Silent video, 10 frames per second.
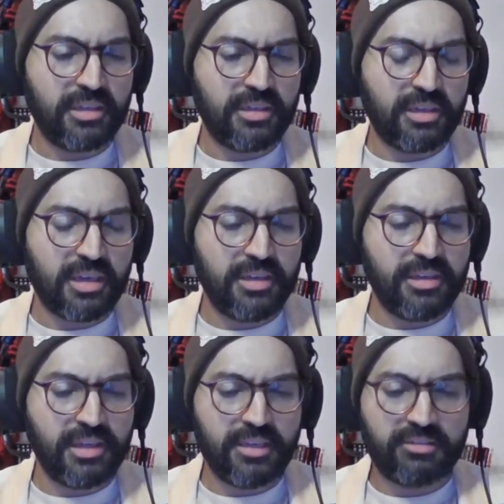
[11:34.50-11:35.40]
I
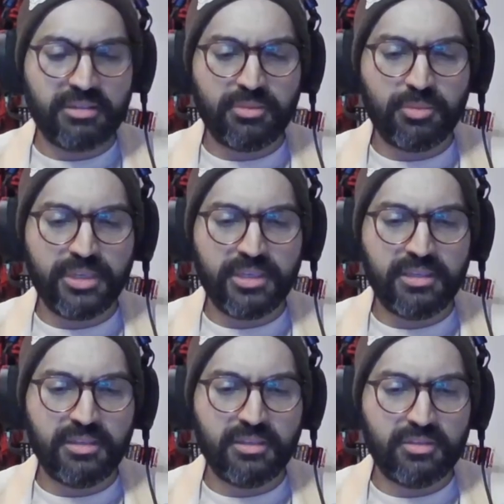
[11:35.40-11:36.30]
actually
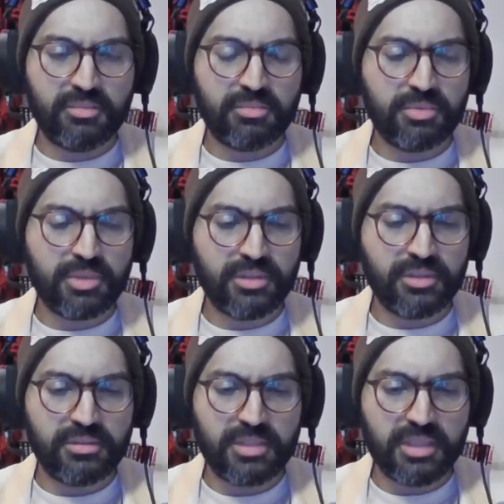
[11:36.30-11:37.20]
wikied
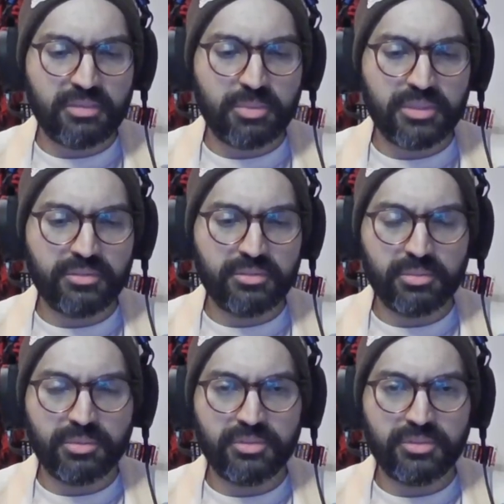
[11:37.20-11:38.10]
whether David Wenzel
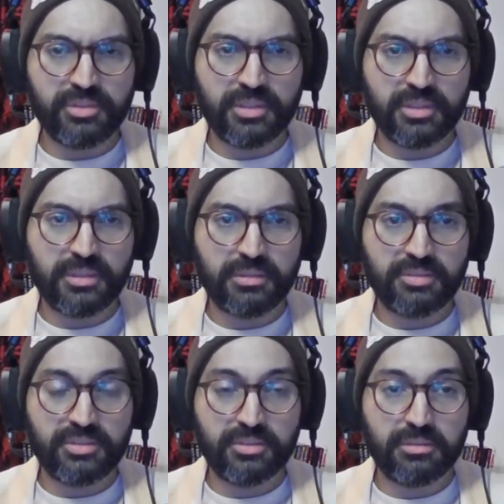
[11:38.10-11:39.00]
was
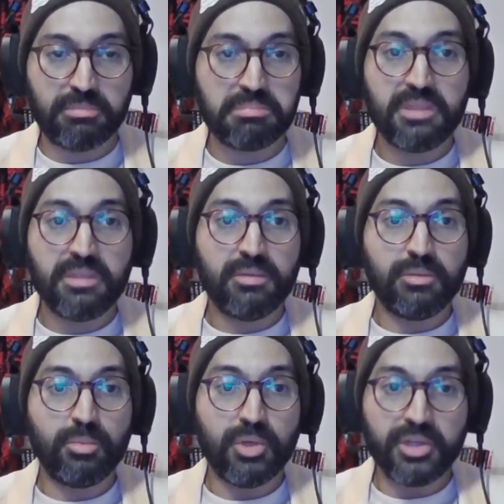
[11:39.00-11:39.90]
still
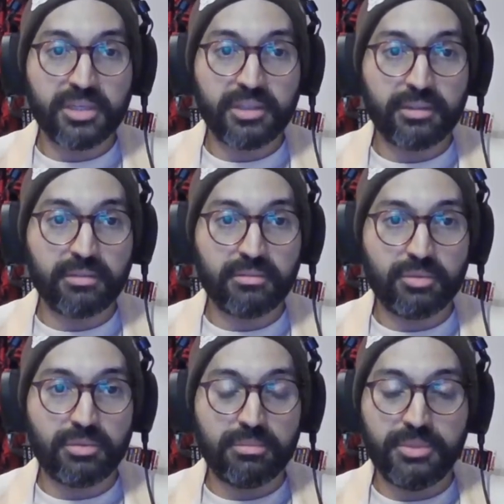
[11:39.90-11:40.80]
working
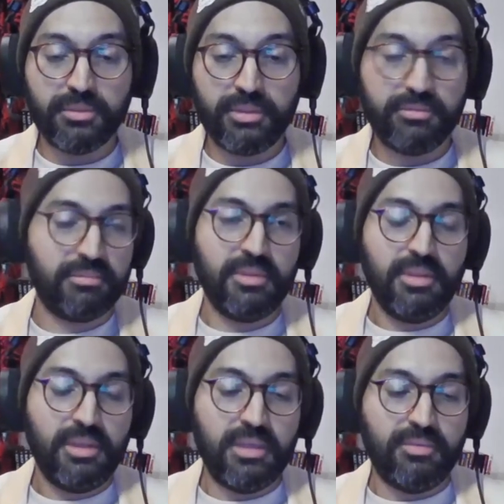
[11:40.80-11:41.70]
or
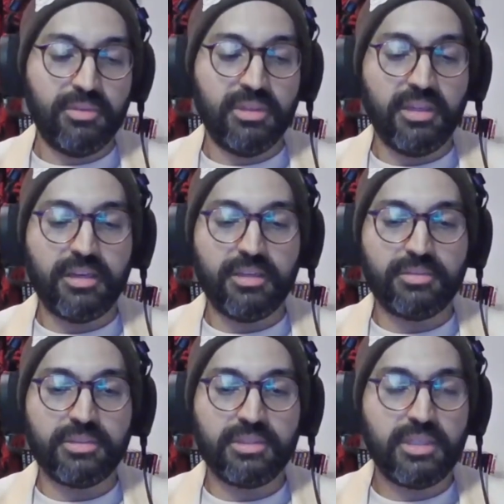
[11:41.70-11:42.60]
even alive,
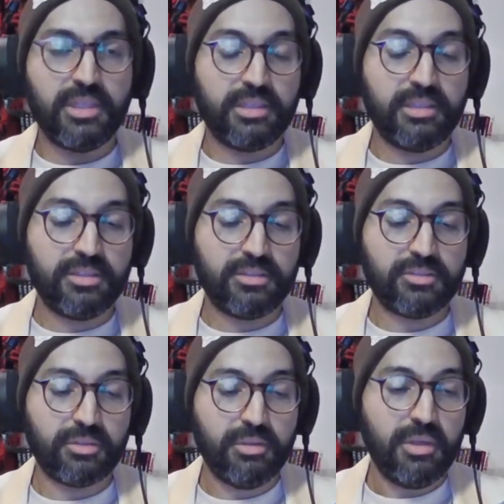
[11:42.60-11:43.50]
and yeah, he is.
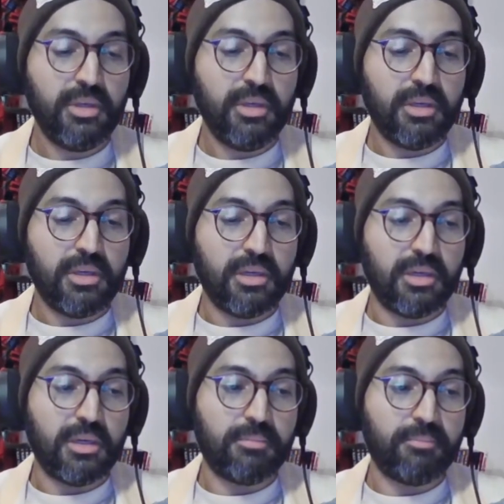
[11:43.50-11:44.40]
So
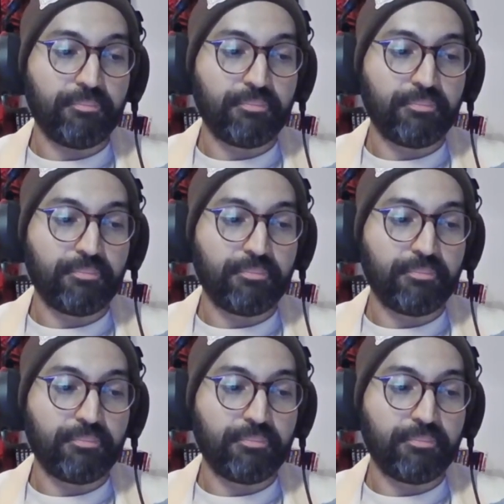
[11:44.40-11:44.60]
um,